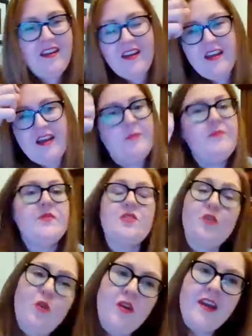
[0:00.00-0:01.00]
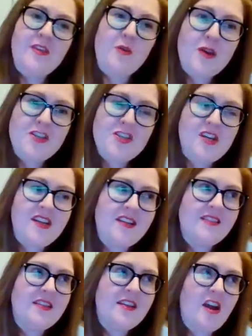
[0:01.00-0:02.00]
The question
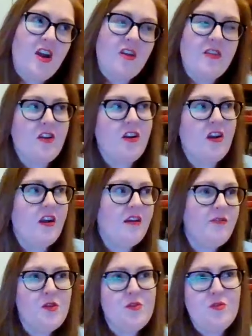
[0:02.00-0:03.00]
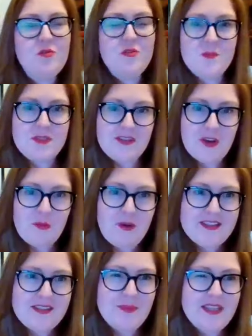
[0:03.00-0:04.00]
is, are there a few specific
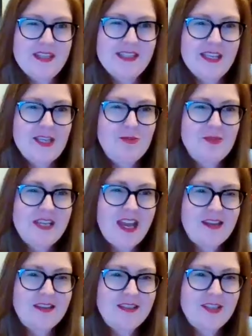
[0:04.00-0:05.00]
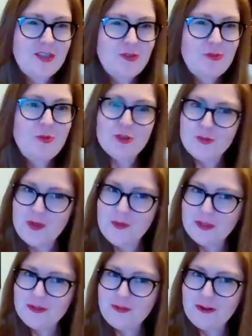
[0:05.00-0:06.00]
recipes that you tend to push
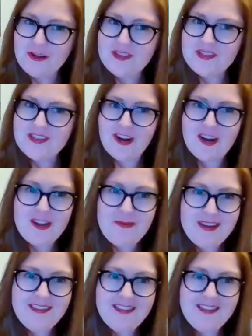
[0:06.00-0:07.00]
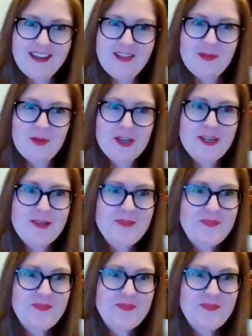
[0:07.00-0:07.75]
people towards starting with in the book?